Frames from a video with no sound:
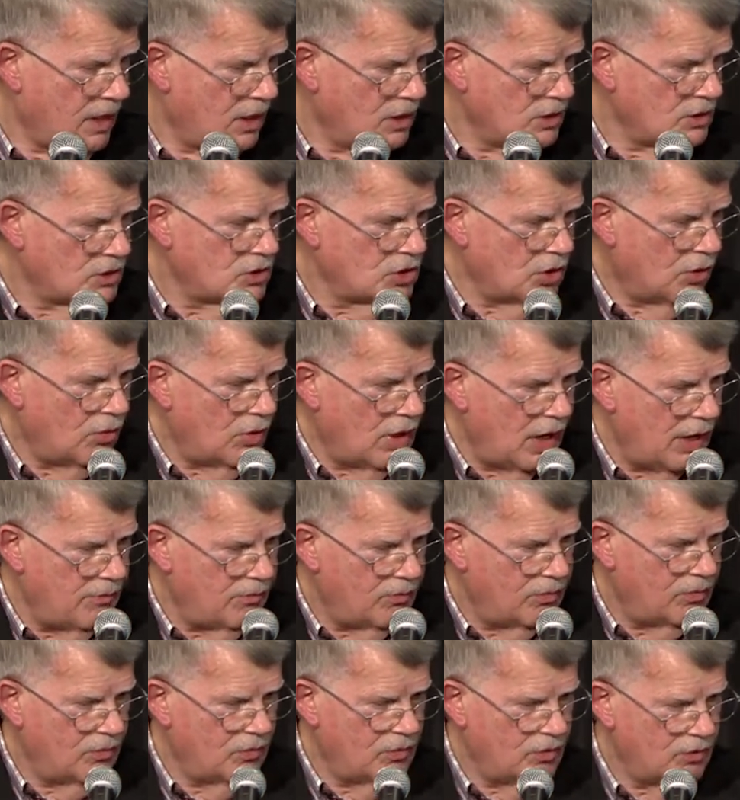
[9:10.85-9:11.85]
So I
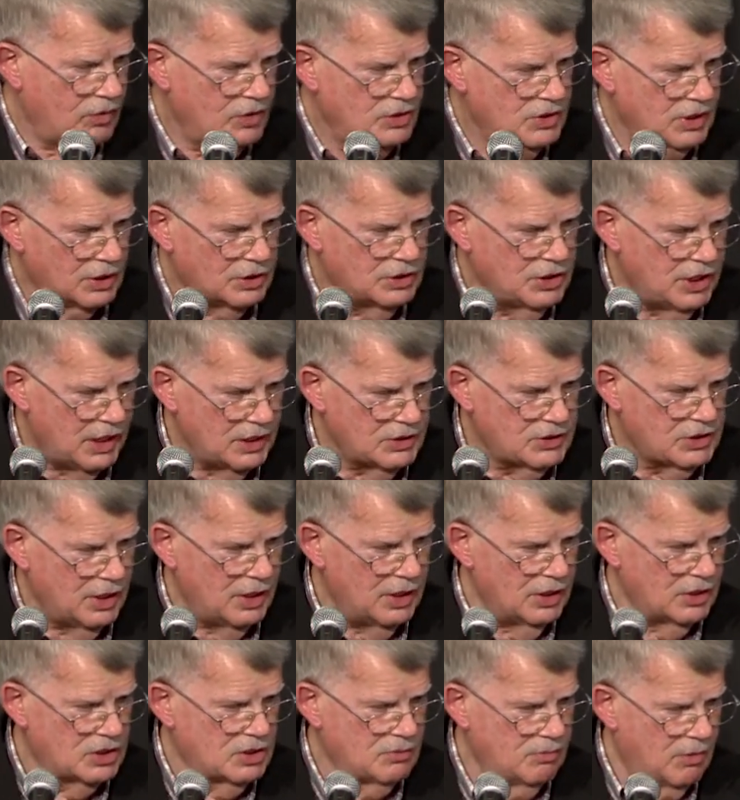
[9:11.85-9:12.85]
suggested
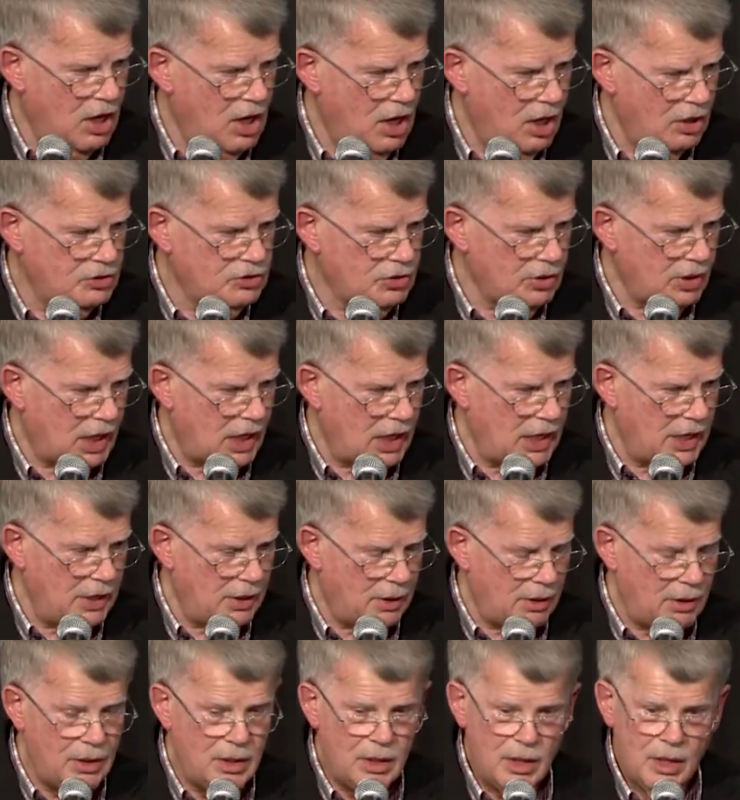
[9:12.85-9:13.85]
a small
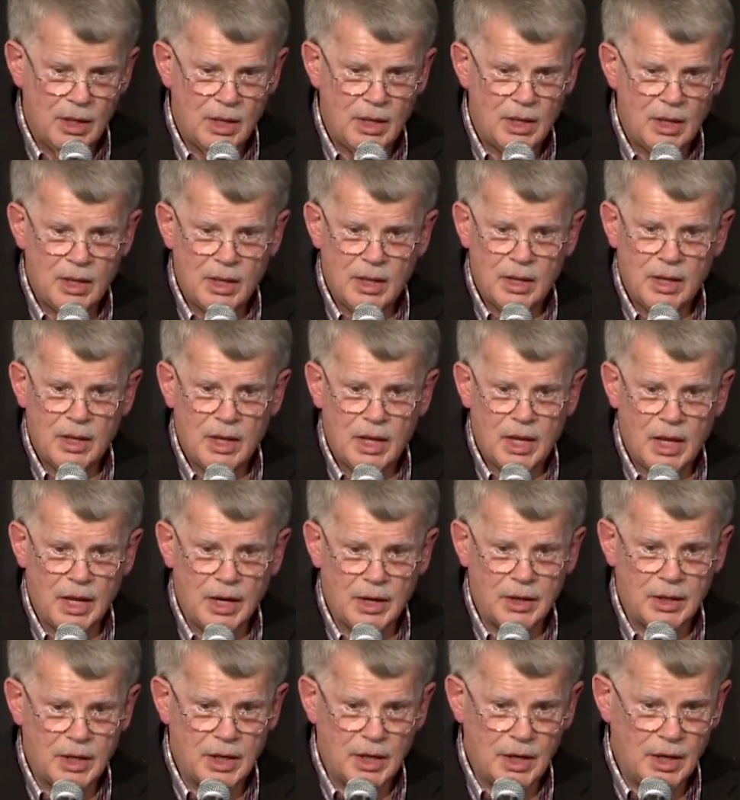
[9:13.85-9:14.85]
trial
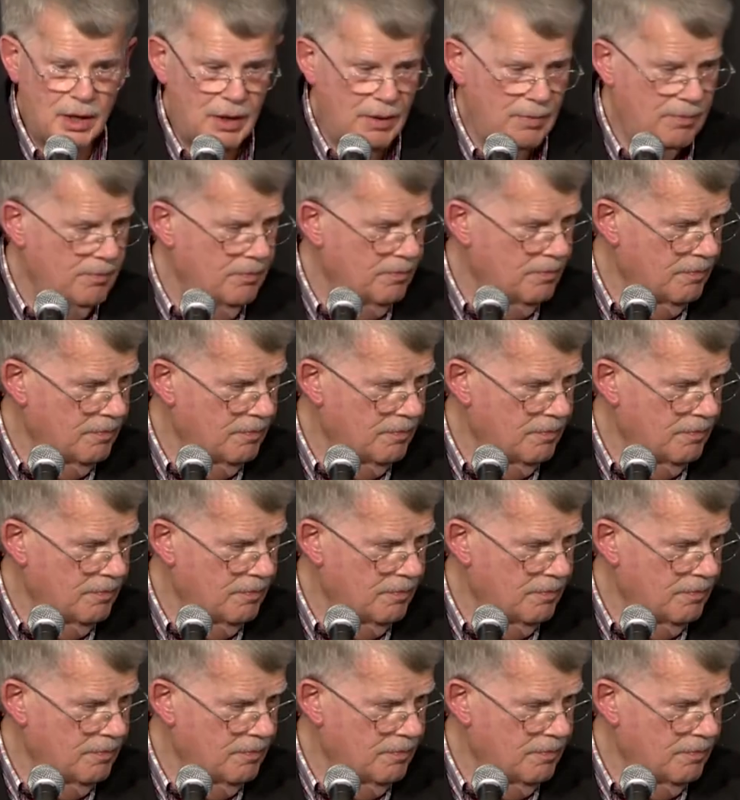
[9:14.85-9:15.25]
and, to